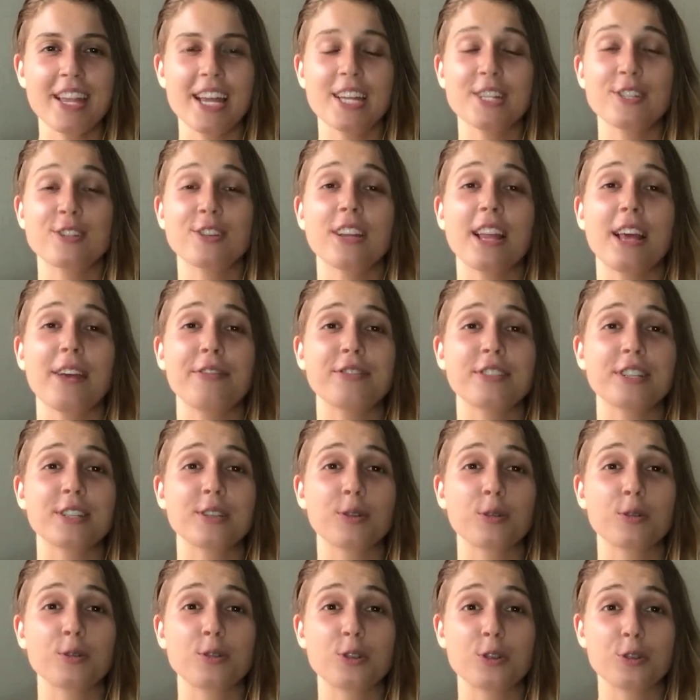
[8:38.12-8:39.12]
and your left
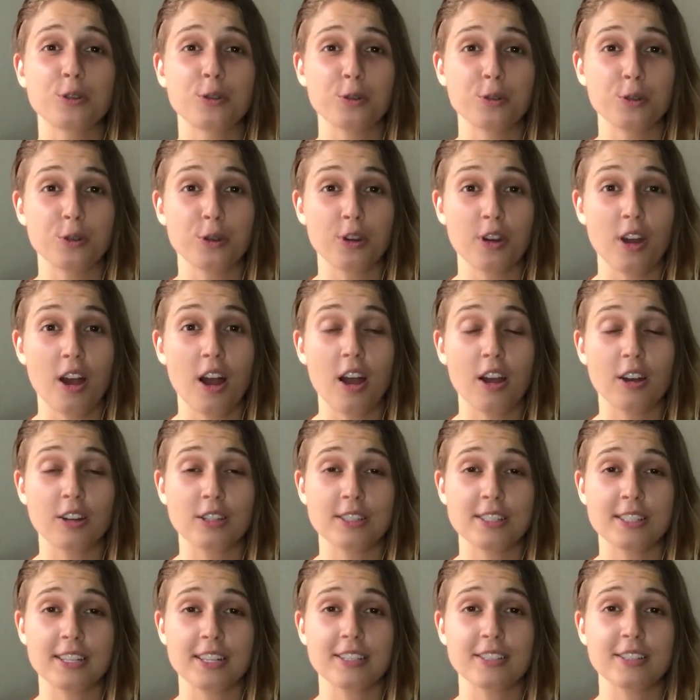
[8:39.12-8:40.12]
hand onto your
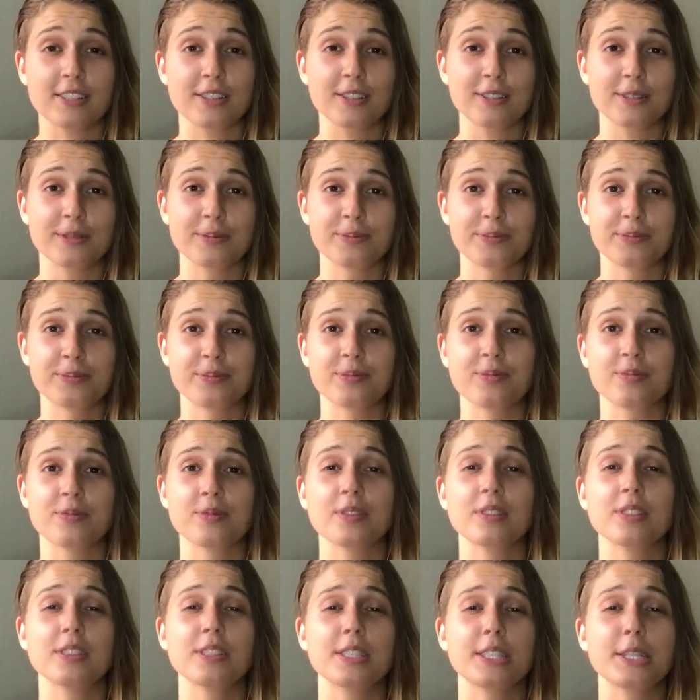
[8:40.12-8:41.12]
heart center.
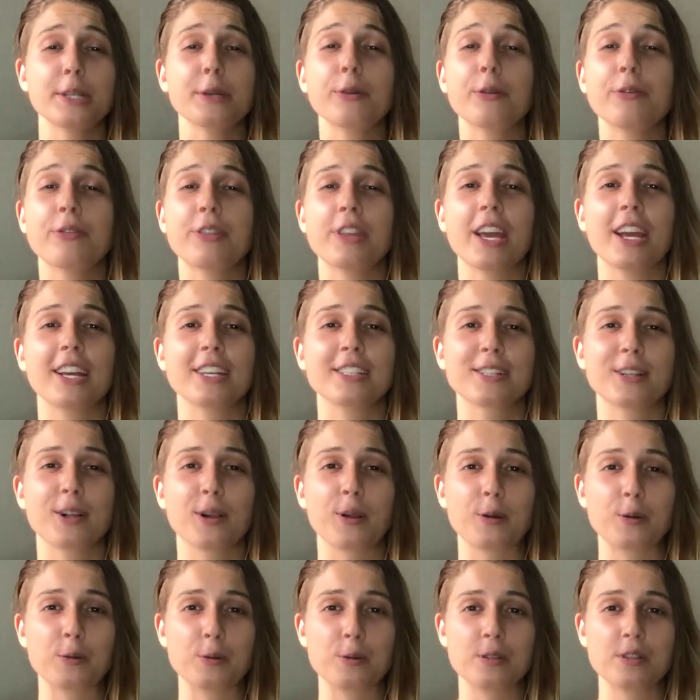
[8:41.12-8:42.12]
Still with the eyes
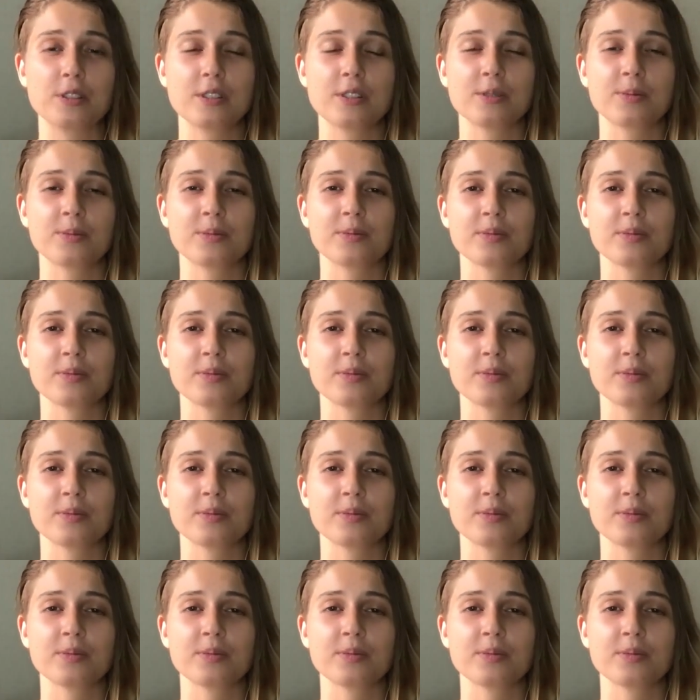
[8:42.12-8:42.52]
closed.